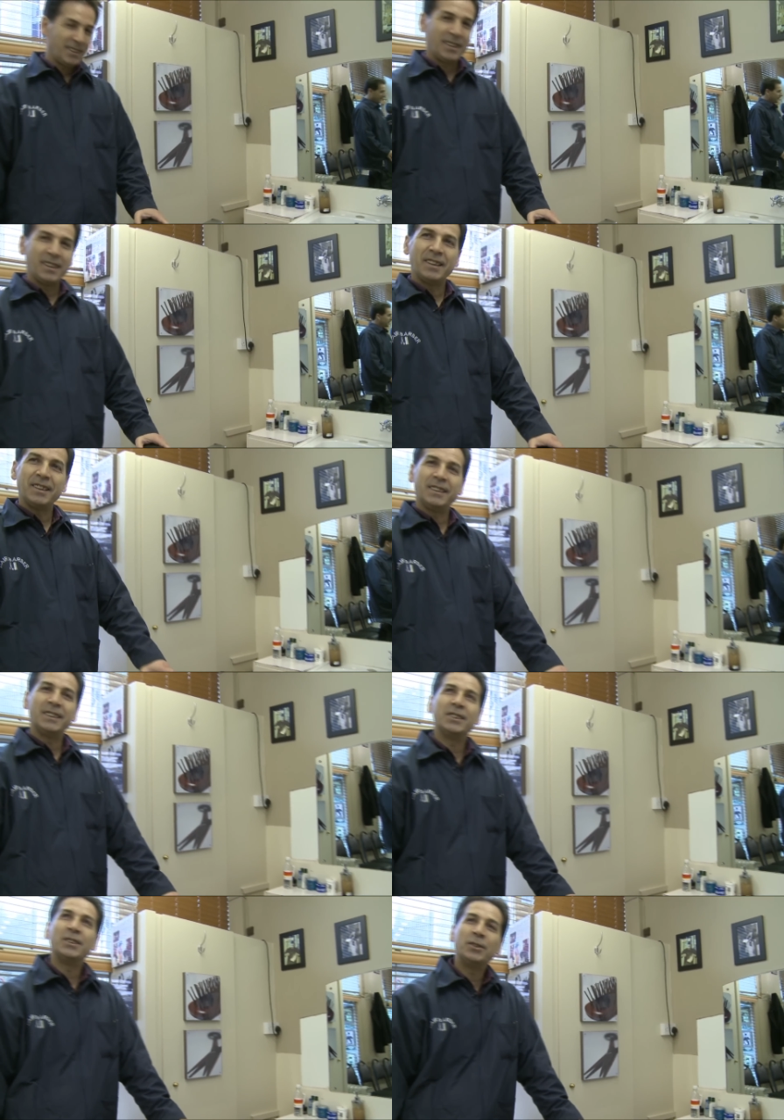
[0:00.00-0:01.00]

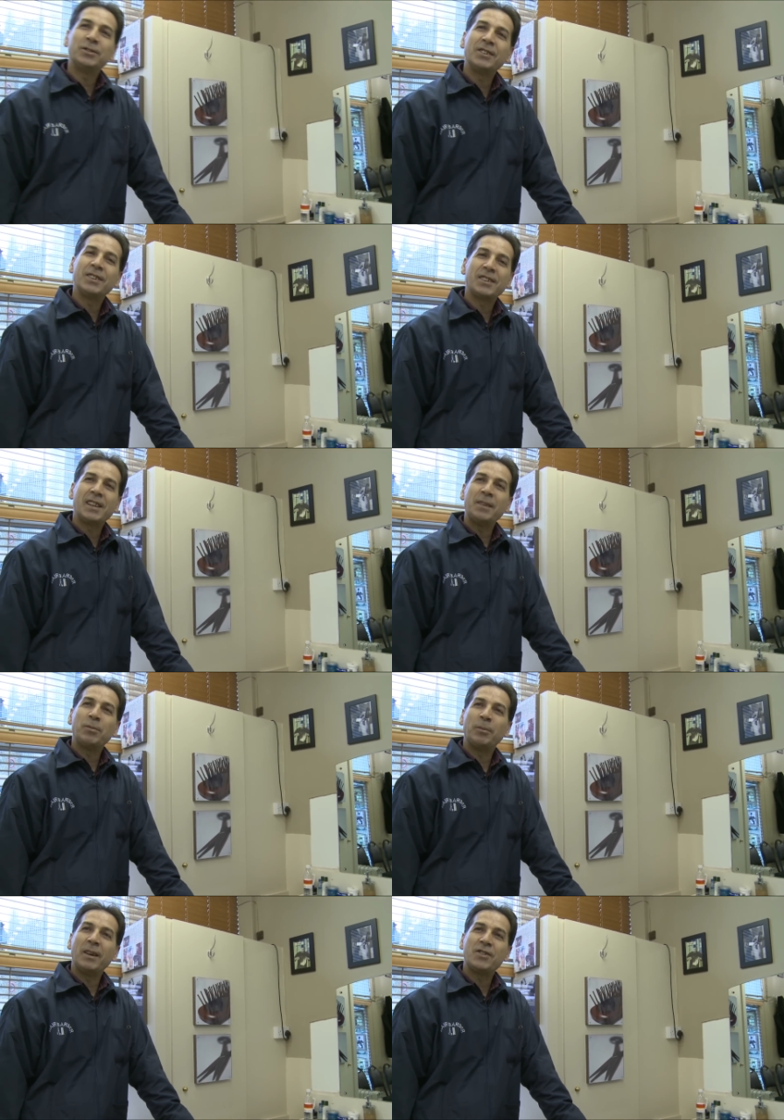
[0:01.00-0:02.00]
They uh, often
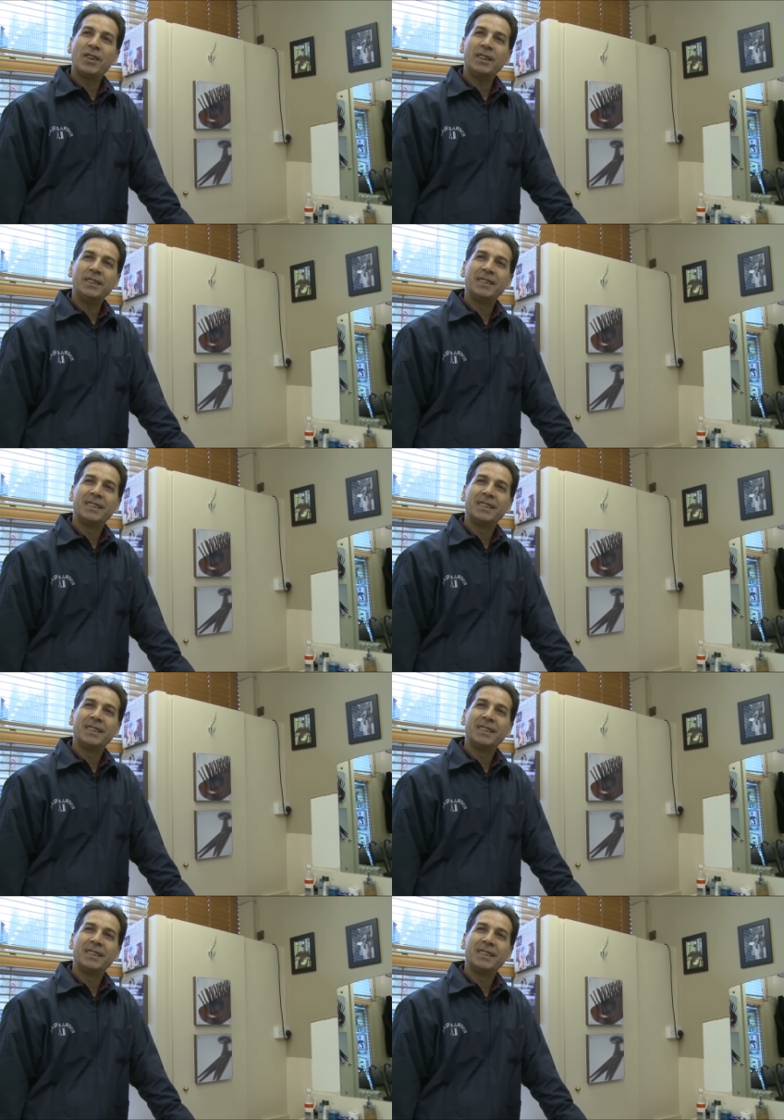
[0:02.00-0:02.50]
sleep on my chair.